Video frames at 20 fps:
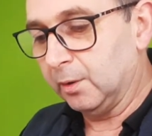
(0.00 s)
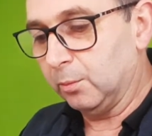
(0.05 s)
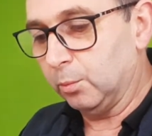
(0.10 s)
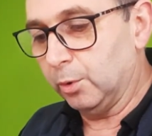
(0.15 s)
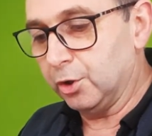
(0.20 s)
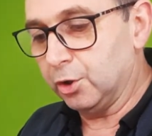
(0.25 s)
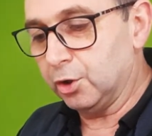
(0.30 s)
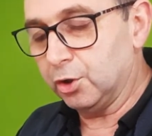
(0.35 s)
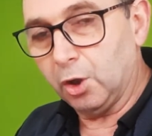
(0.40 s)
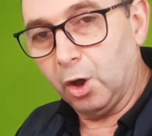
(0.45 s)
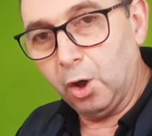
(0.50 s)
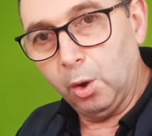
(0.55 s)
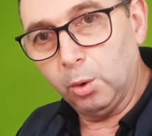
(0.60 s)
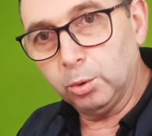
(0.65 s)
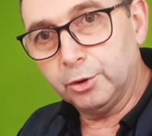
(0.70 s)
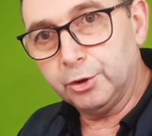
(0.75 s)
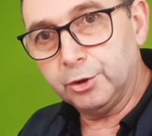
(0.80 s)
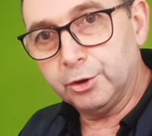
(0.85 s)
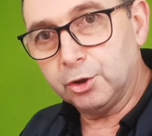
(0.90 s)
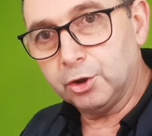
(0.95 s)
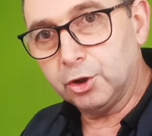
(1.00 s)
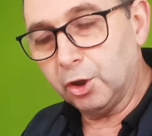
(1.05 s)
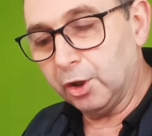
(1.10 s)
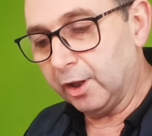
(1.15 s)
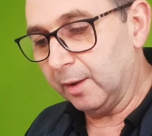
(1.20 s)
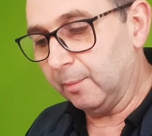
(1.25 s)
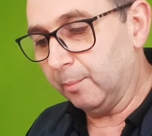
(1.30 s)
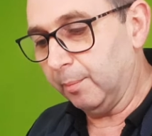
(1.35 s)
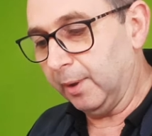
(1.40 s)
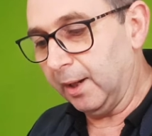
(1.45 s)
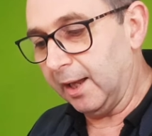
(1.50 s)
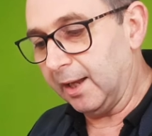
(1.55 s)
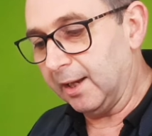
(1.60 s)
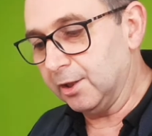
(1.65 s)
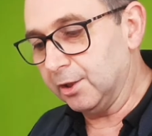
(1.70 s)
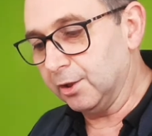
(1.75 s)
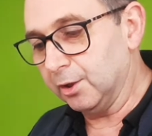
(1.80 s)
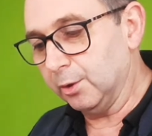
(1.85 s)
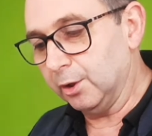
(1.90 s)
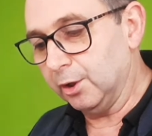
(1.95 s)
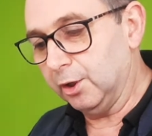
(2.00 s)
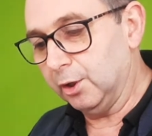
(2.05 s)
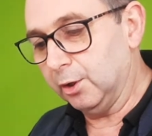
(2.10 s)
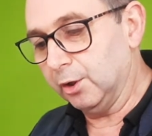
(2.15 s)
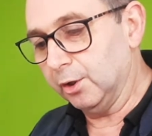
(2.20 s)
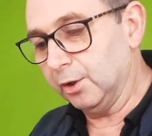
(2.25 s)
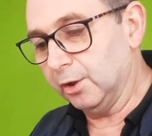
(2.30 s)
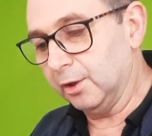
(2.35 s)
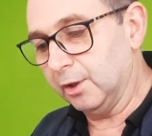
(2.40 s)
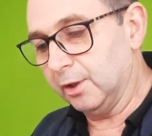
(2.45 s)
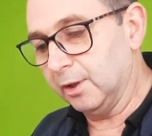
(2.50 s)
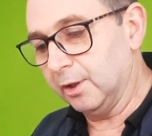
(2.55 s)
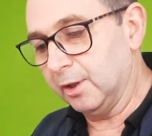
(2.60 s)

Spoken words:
which holds the chuck in place so that you can,